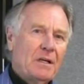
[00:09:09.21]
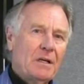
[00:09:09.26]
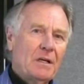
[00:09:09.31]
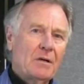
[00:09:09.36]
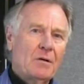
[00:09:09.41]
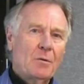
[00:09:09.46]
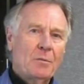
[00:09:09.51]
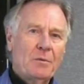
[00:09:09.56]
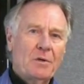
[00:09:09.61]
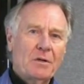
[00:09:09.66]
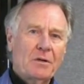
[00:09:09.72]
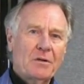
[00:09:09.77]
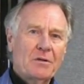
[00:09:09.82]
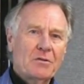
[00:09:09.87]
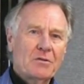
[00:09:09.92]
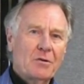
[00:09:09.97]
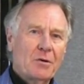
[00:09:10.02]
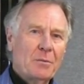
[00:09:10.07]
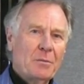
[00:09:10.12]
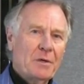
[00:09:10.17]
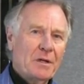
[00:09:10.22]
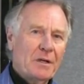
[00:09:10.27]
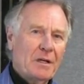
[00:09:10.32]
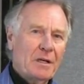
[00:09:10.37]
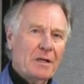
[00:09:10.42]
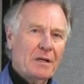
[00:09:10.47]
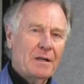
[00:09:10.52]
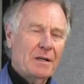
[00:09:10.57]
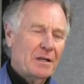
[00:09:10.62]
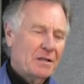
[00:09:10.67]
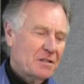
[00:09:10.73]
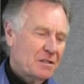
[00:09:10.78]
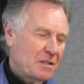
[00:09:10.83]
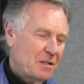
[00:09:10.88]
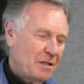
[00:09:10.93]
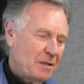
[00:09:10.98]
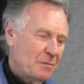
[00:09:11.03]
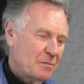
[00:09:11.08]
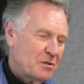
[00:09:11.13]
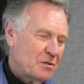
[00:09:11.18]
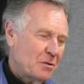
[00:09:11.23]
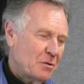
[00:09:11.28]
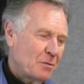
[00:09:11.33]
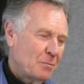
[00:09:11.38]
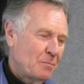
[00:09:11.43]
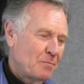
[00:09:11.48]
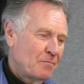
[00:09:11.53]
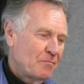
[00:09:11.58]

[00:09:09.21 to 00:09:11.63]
I hope you can join me again next time. So